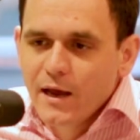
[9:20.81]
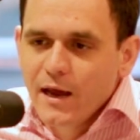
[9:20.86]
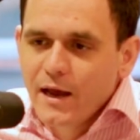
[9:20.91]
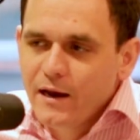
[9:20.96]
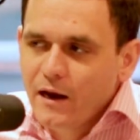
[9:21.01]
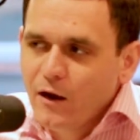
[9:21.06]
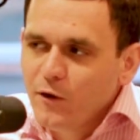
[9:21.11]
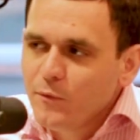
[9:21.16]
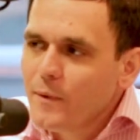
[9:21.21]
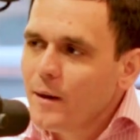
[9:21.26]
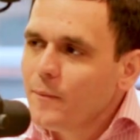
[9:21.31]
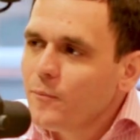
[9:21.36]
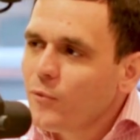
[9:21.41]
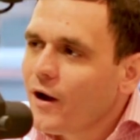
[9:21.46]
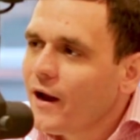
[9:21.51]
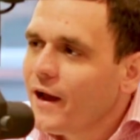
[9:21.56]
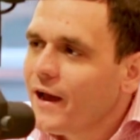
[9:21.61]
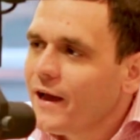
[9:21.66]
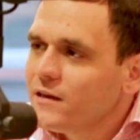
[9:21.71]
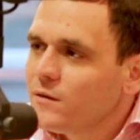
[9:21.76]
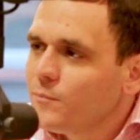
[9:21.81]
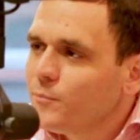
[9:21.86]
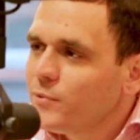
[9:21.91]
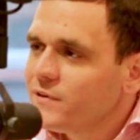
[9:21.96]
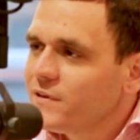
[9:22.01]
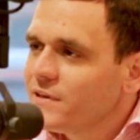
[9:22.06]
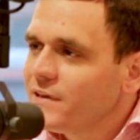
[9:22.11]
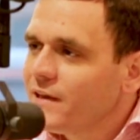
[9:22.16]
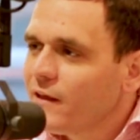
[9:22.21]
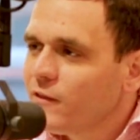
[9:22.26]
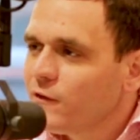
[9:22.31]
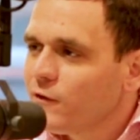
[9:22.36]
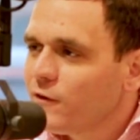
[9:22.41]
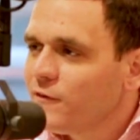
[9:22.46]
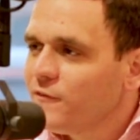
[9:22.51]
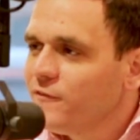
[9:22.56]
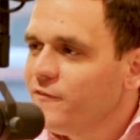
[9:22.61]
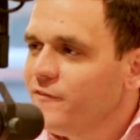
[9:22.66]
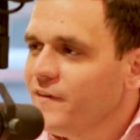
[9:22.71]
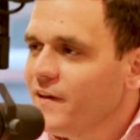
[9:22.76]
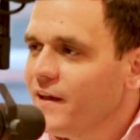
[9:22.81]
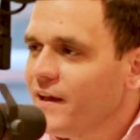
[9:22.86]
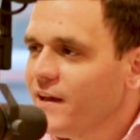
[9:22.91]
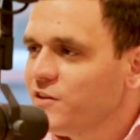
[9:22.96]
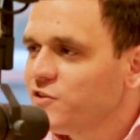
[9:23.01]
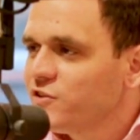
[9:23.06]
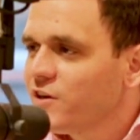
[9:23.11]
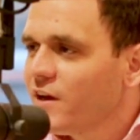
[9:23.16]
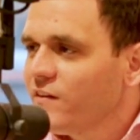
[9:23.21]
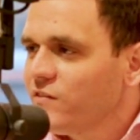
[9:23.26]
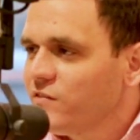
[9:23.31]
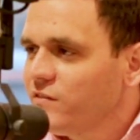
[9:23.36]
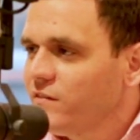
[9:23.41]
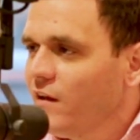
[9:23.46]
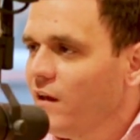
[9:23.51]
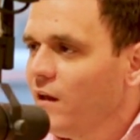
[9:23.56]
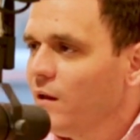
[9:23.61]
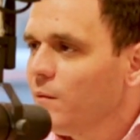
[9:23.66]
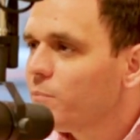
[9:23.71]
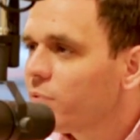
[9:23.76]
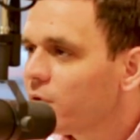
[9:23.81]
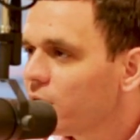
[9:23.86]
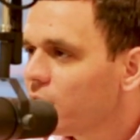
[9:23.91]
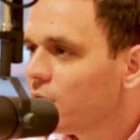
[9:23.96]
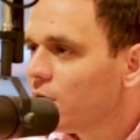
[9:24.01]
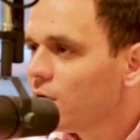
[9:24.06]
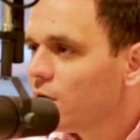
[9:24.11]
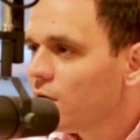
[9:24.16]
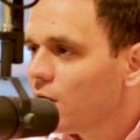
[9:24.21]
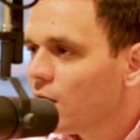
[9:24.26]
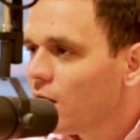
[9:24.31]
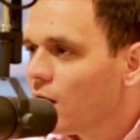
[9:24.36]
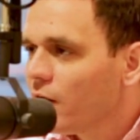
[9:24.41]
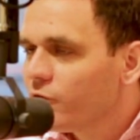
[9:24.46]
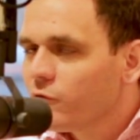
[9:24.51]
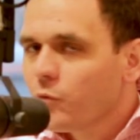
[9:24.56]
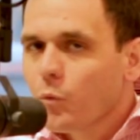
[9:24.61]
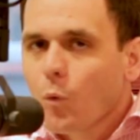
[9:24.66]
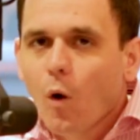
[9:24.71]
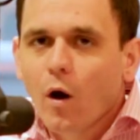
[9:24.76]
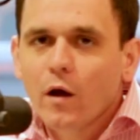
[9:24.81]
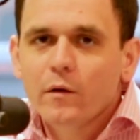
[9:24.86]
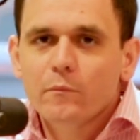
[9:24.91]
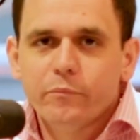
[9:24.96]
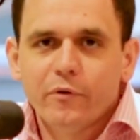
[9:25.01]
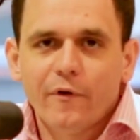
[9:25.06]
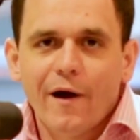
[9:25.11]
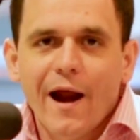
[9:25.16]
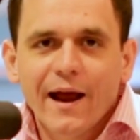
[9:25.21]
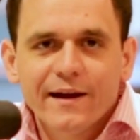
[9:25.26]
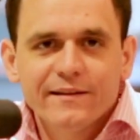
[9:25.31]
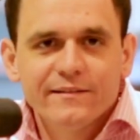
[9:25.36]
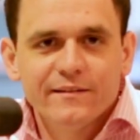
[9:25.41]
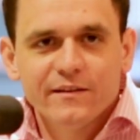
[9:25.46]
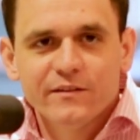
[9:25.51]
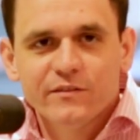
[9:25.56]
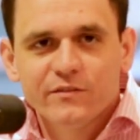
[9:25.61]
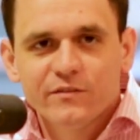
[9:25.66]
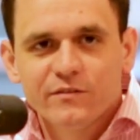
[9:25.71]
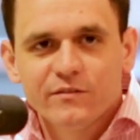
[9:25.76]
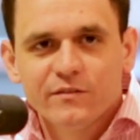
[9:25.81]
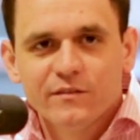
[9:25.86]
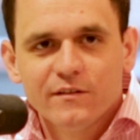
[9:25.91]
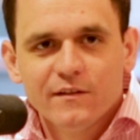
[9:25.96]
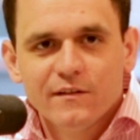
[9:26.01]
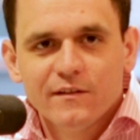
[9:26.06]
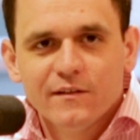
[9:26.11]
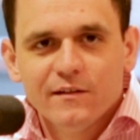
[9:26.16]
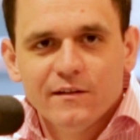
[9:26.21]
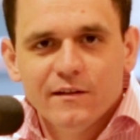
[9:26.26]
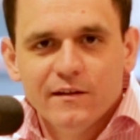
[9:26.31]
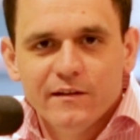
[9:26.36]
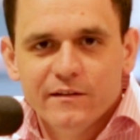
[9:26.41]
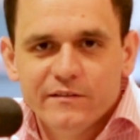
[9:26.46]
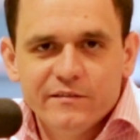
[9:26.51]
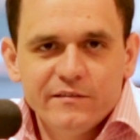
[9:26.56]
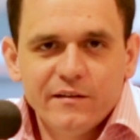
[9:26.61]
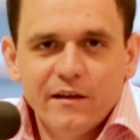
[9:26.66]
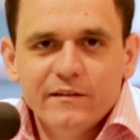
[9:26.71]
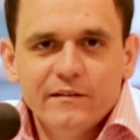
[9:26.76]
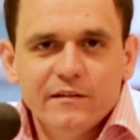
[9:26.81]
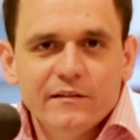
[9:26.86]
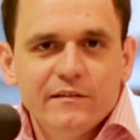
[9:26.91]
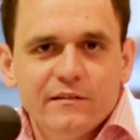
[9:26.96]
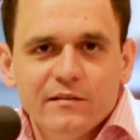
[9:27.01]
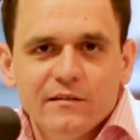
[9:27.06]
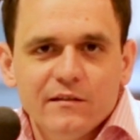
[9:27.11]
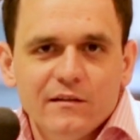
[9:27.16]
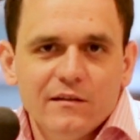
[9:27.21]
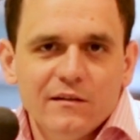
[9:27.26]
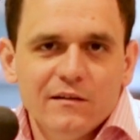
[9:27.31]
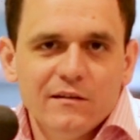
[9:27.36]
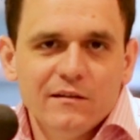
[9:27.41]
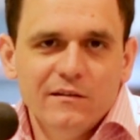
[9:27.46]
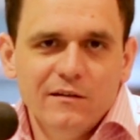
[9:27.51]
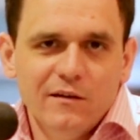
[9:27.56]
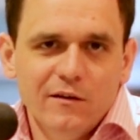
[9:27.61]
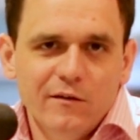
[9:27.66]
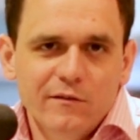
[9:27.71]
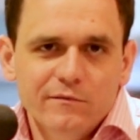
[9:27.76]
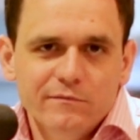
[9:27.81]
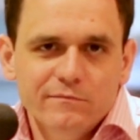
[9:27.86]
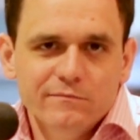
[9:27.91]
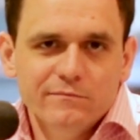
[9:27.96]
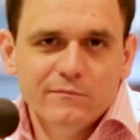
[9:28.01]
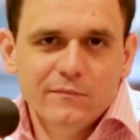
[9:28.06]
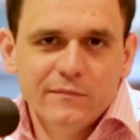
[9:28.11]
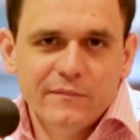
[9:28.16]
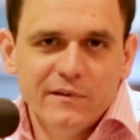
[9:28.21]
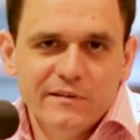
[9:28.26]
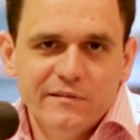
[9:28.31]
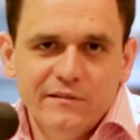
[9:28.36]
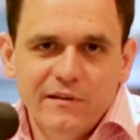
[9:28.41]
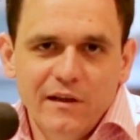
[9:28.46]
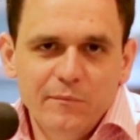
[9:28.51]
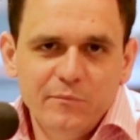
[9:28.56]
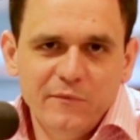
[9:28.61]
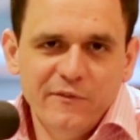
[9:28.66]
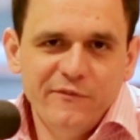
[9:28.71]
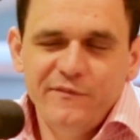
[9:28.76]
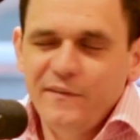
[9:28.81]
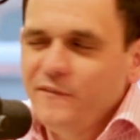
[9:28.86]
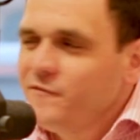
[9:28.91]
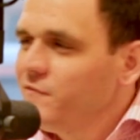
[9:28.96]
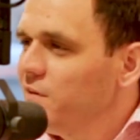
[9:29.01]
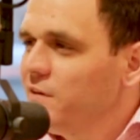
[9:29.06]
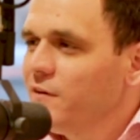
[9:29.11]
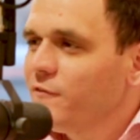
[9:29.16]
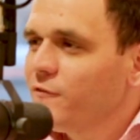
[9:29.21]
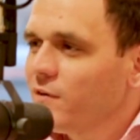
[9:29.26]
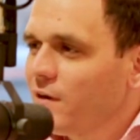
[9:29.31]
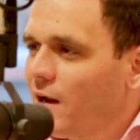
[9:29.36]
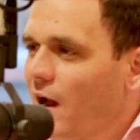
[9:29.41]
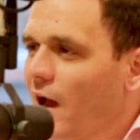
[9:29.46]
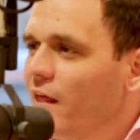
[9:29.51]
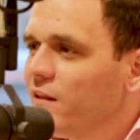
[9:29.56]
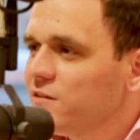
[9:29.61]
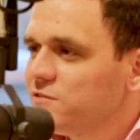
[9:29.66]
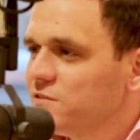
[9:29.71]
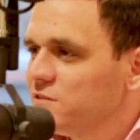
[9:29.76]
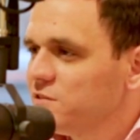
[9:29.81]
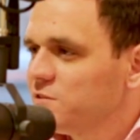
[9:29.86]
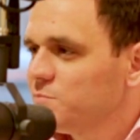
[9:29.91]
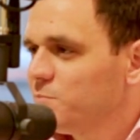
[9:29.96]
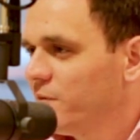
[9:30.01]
And I remember I had to put together a VHS tape of one practice and send it to this tape to 50 different colleges.